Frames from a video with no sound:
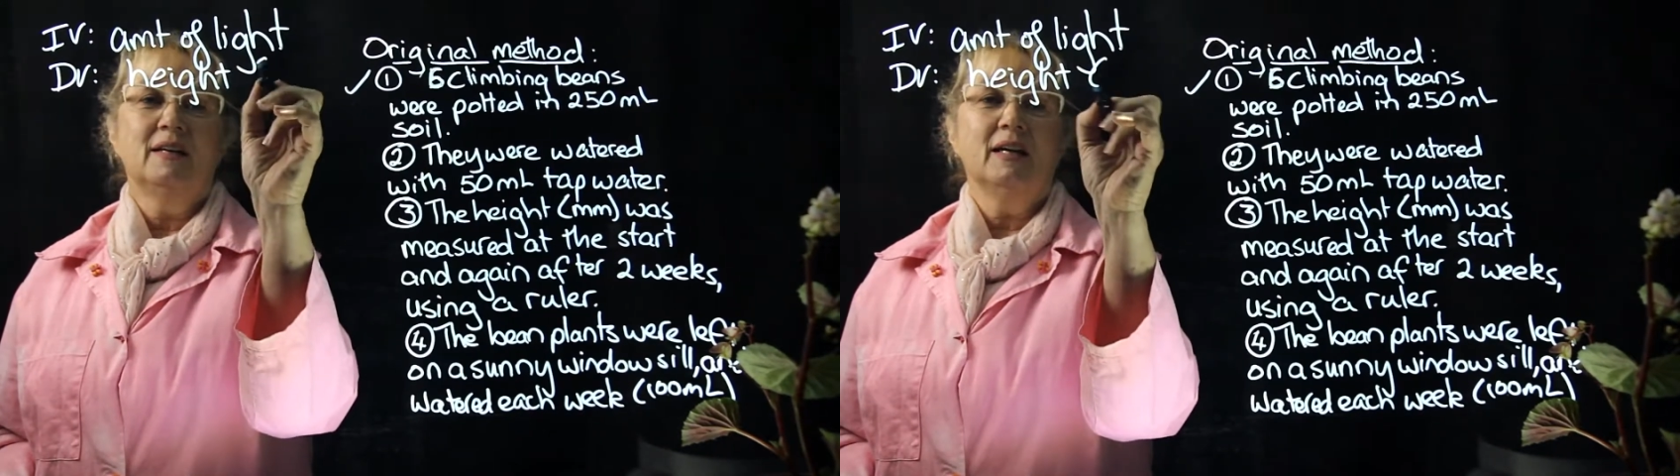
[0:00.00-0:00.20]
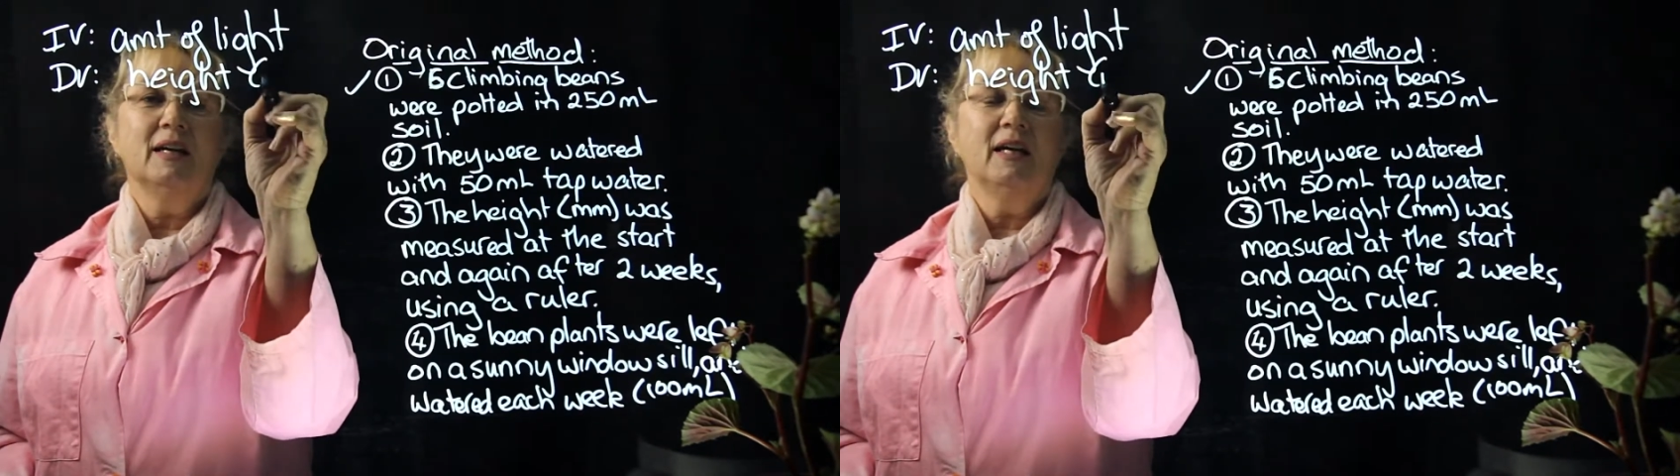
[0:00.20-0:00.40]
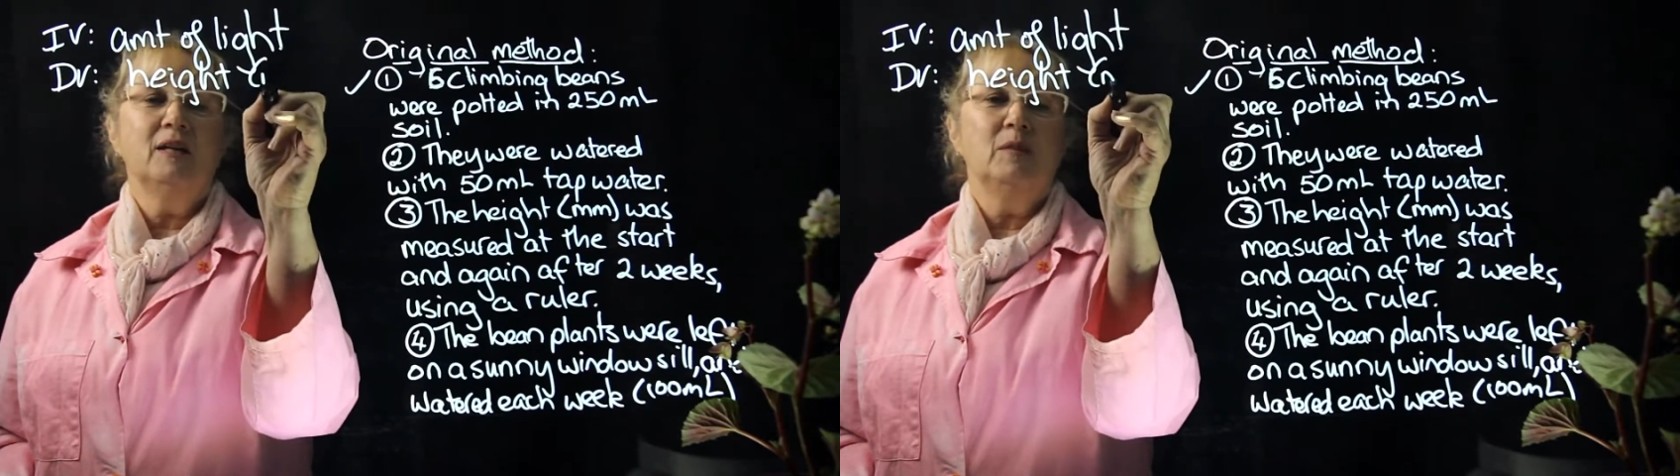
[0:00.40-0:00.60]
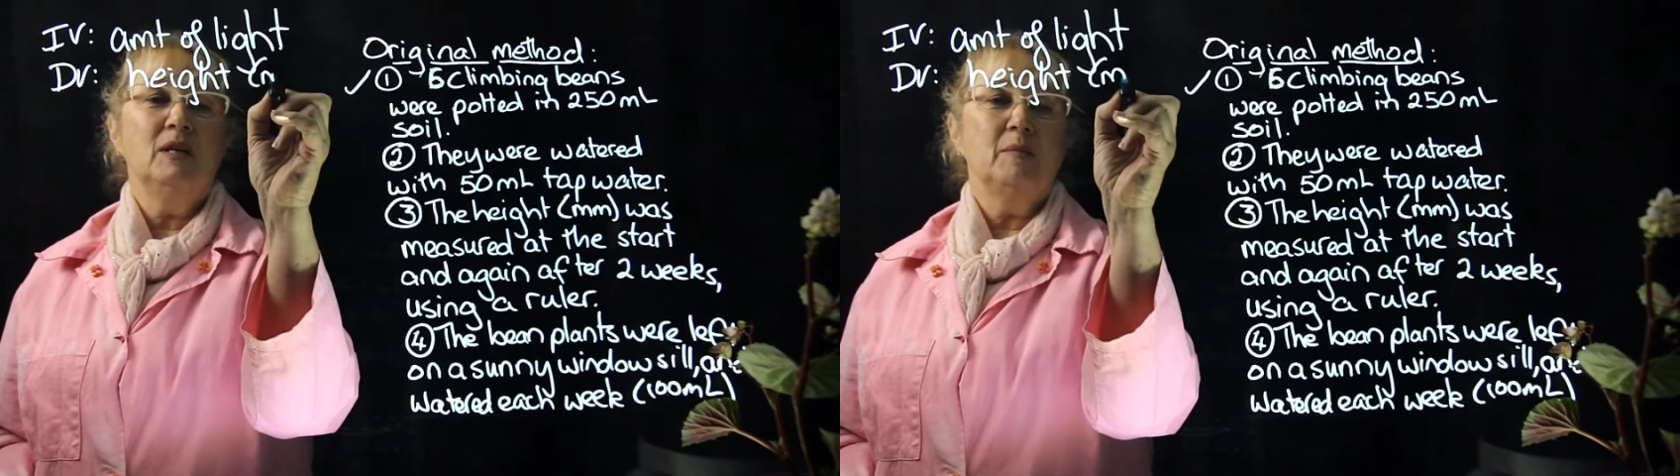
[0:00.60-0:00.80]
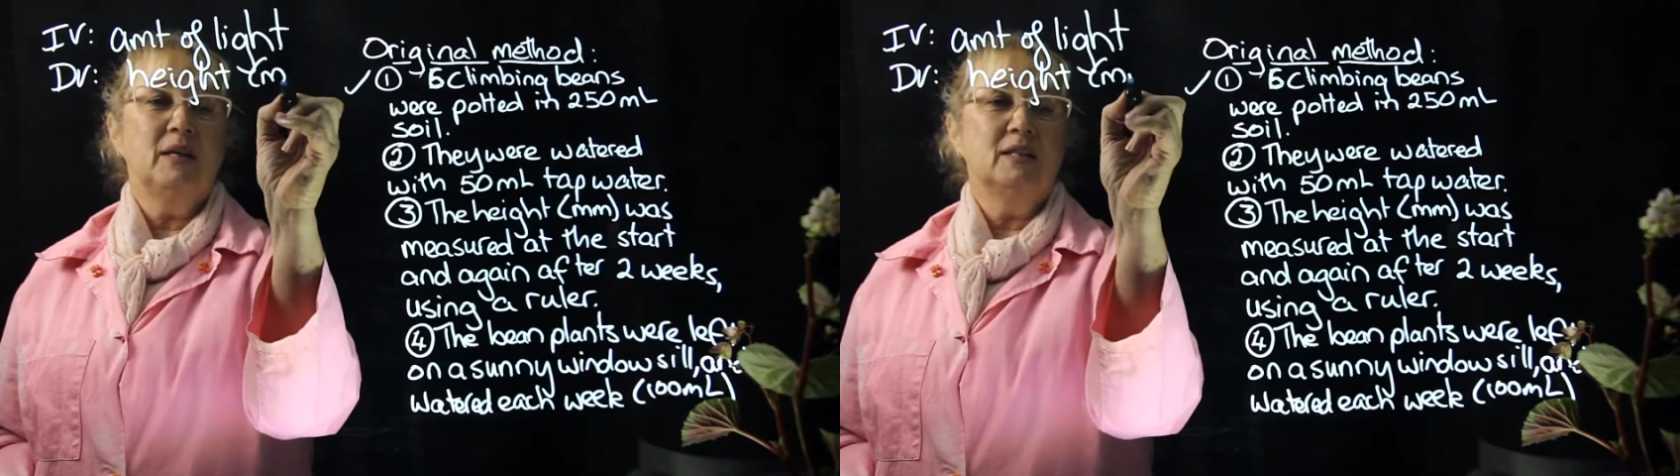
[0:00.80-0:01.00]
in
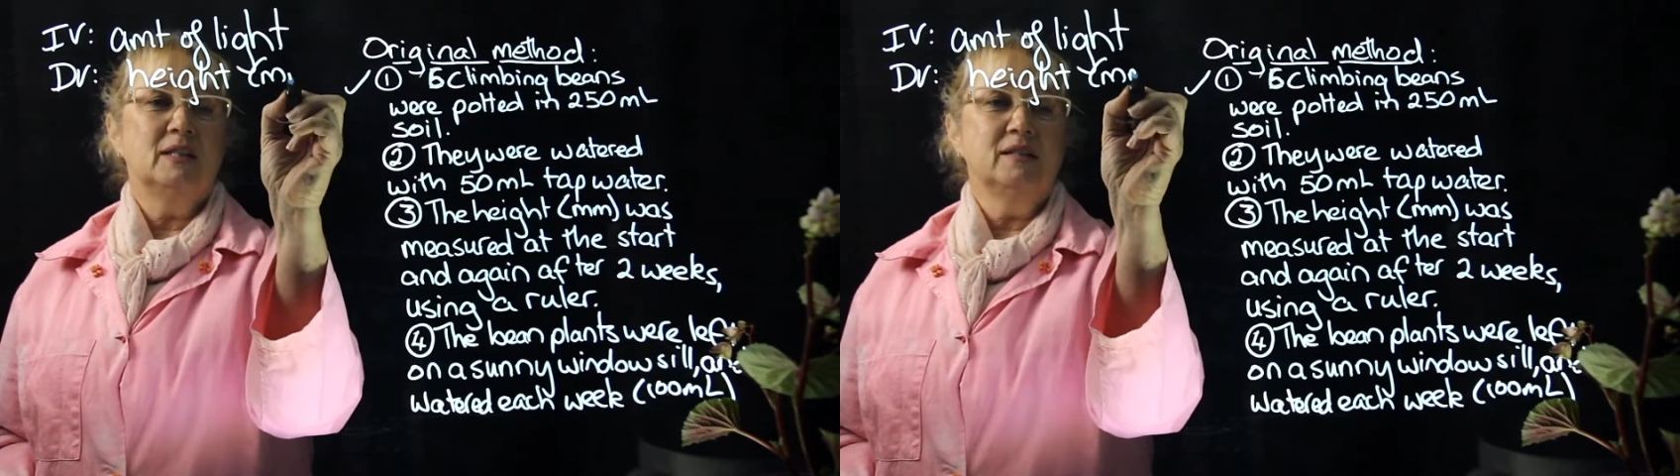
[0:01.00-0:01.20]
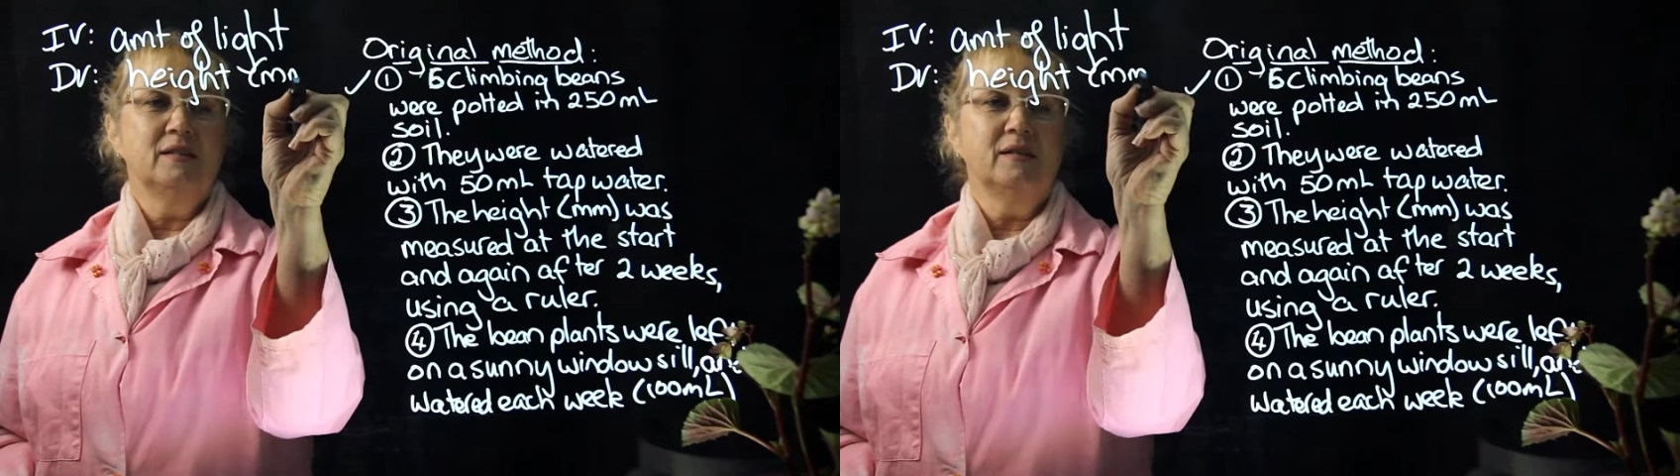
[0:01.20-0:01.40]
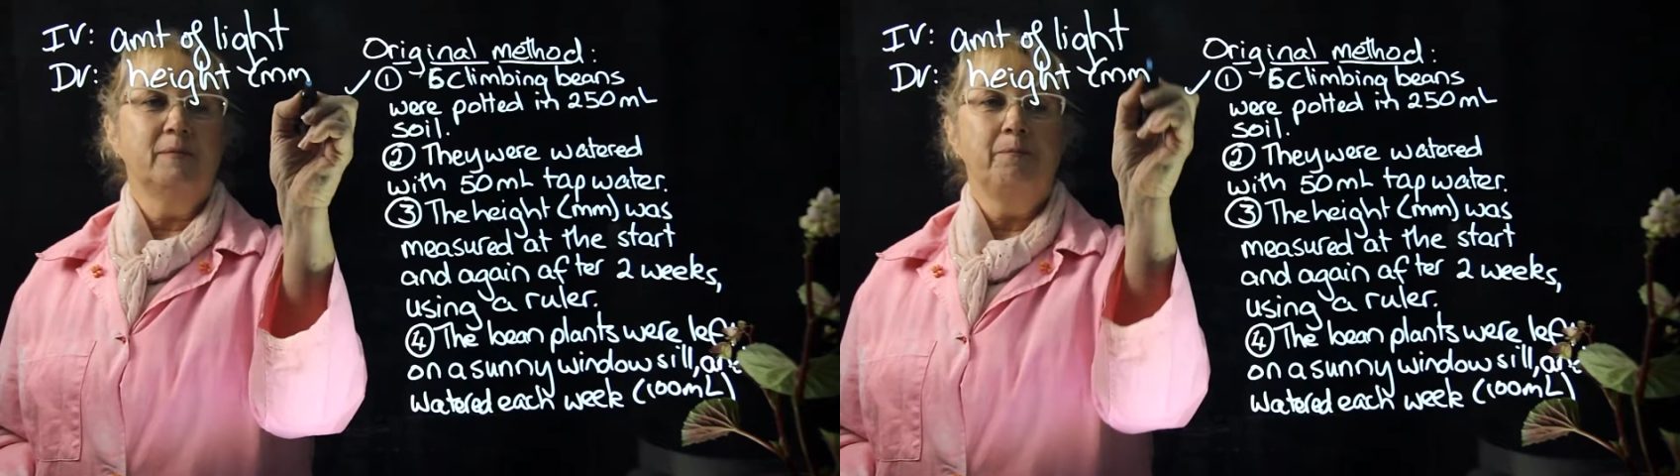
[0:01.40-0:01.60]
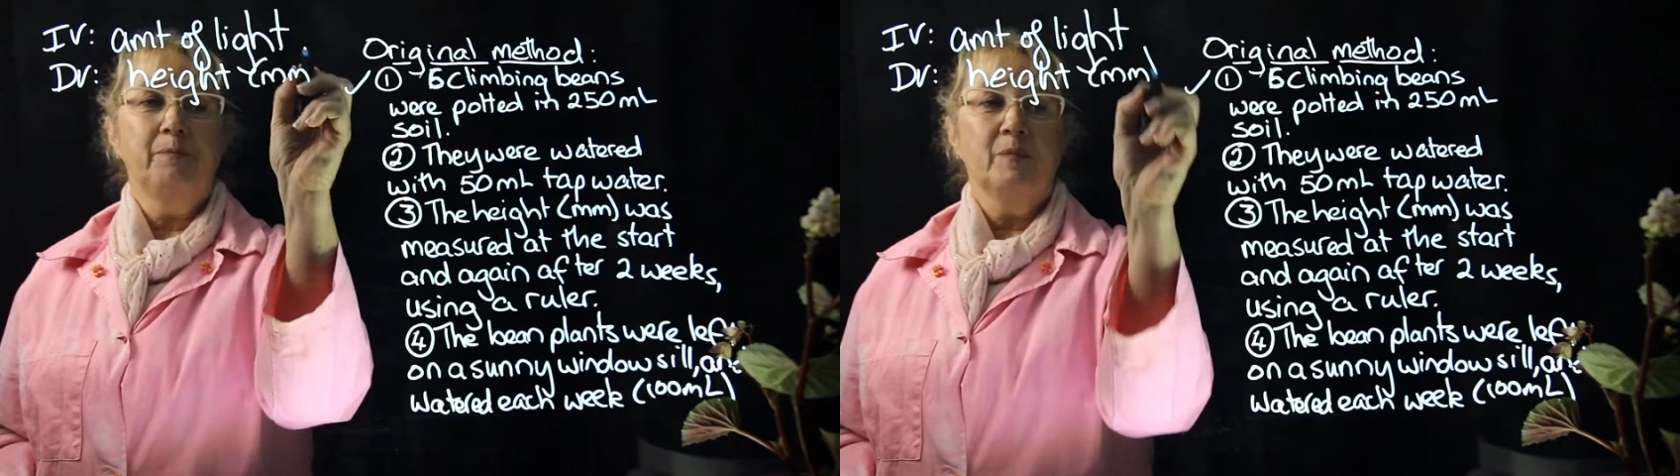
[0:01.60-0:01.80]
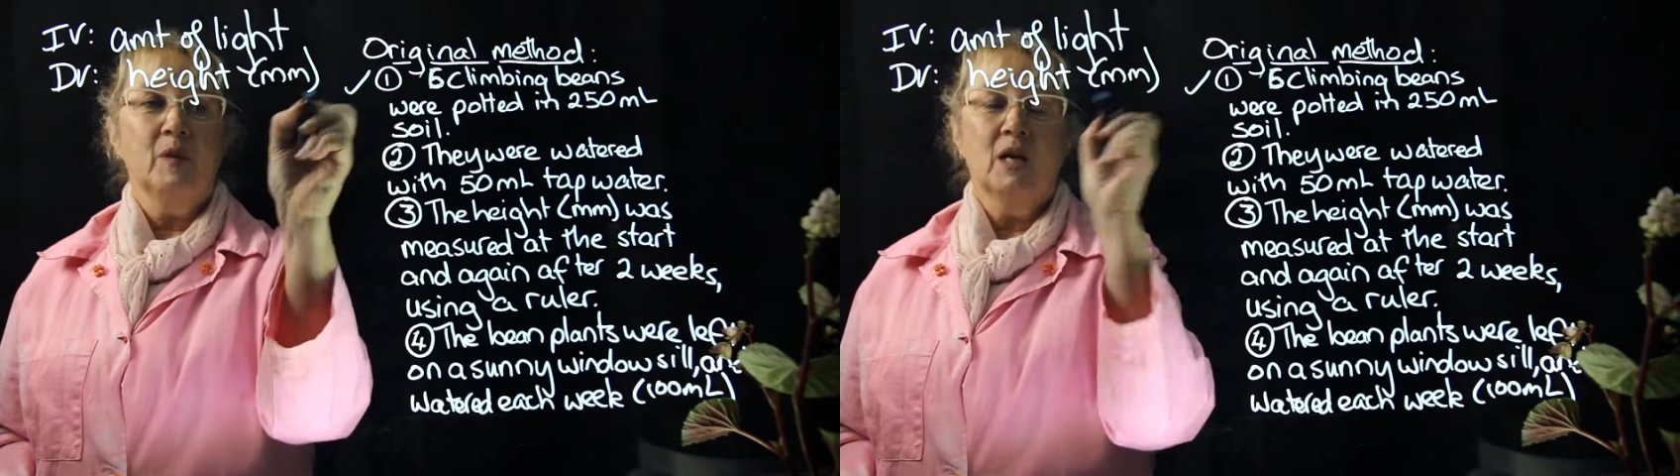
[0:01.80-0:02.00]
millimeters.
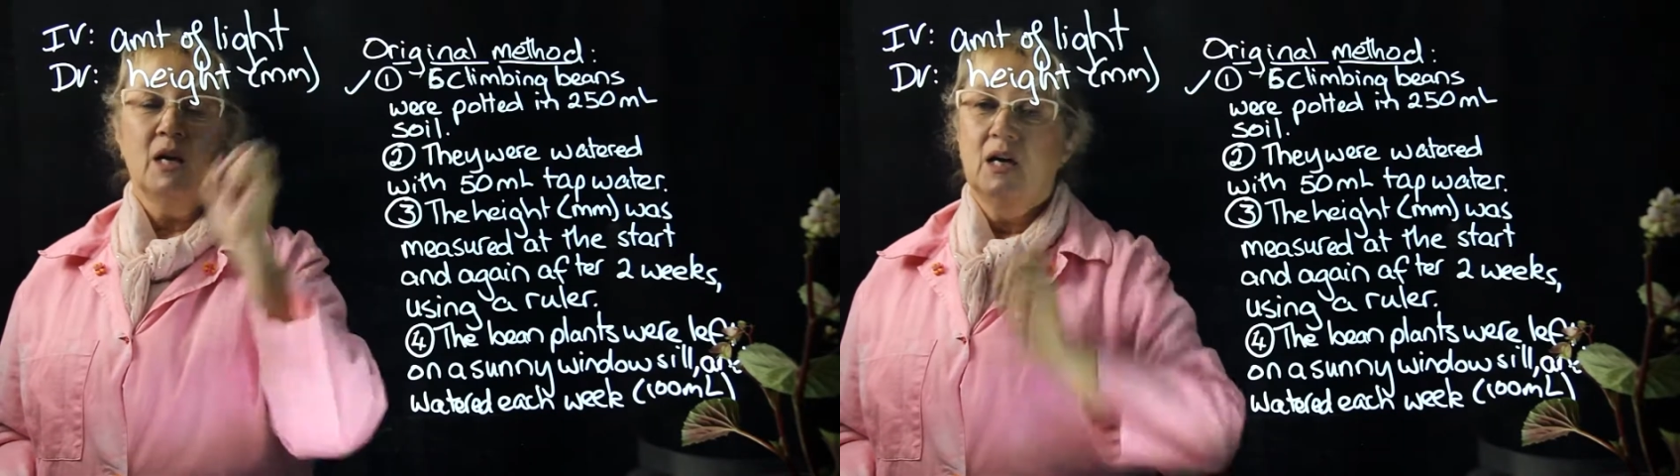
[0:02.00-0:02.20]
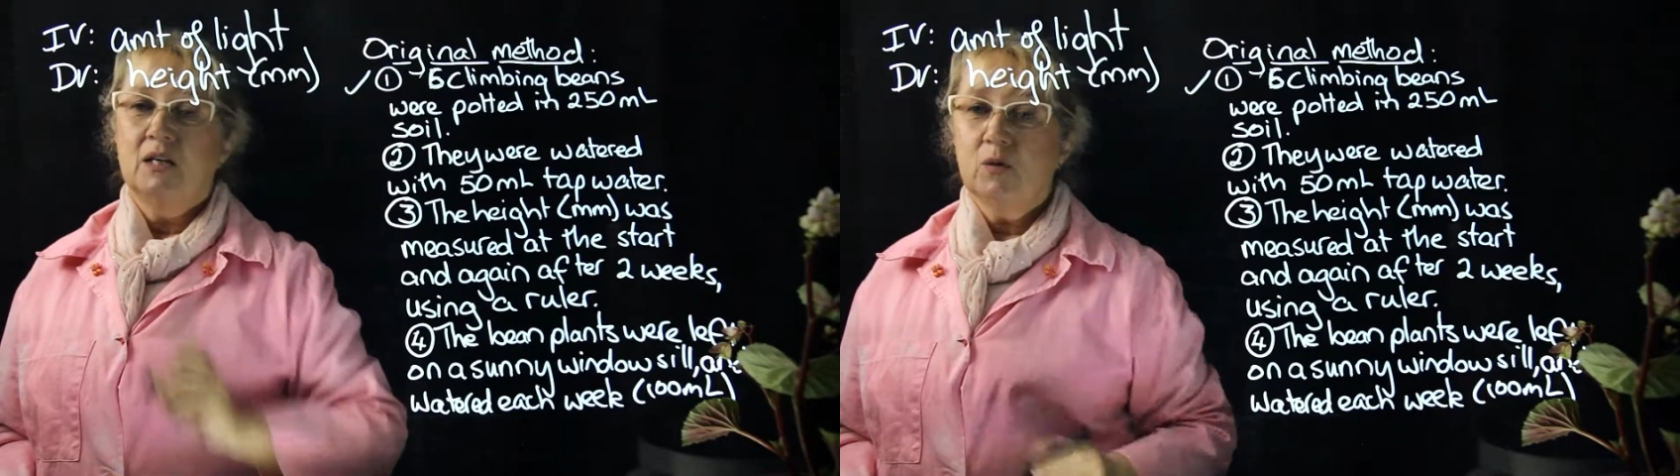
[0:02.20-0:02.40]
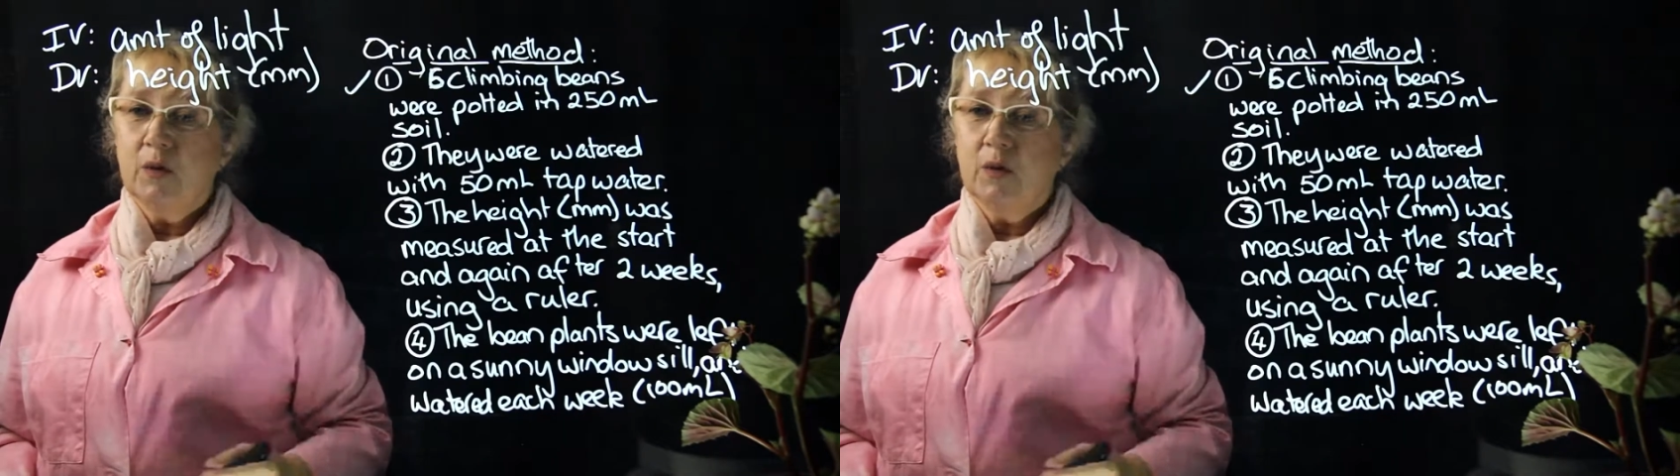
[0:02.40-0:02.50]
So